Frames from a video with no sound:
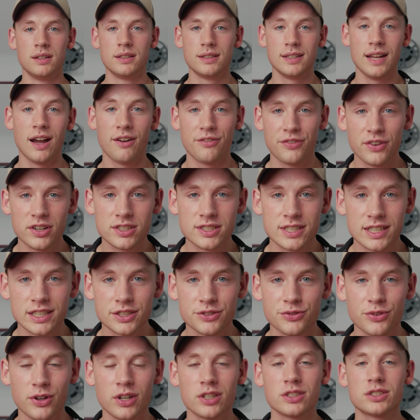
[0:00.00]
Now, first
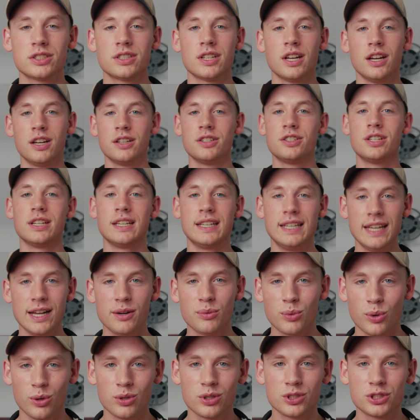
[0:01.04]
things first, to
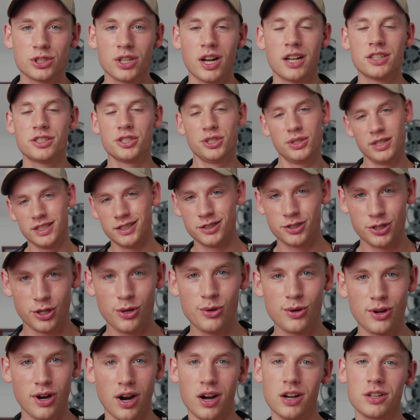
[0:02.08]
get roller shots, you need
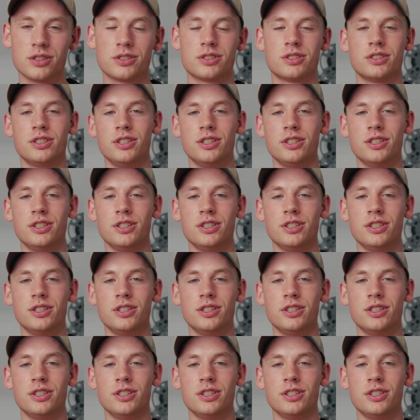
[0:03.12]
two cars.